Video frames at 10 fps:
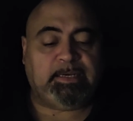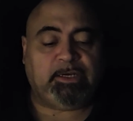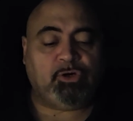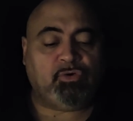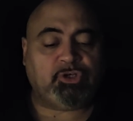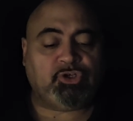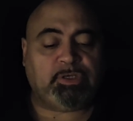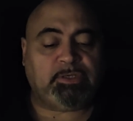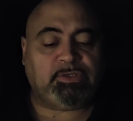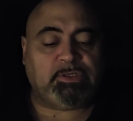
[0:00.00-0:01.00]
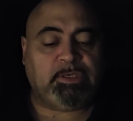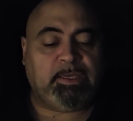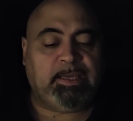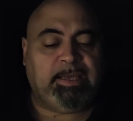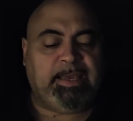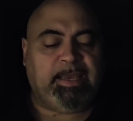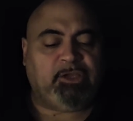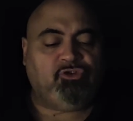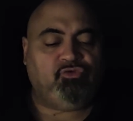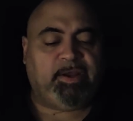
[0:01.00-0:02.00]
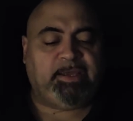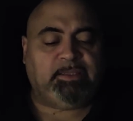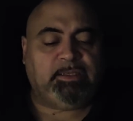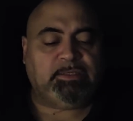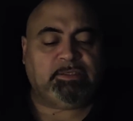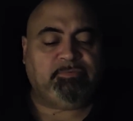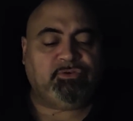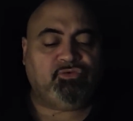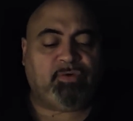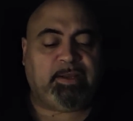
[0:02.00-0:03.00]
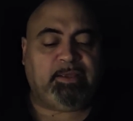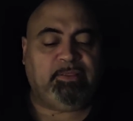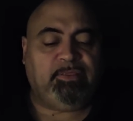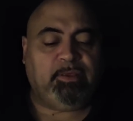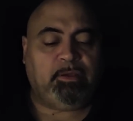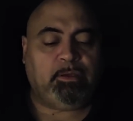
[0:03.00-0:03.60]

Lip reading: and crushed us and drained us of strength.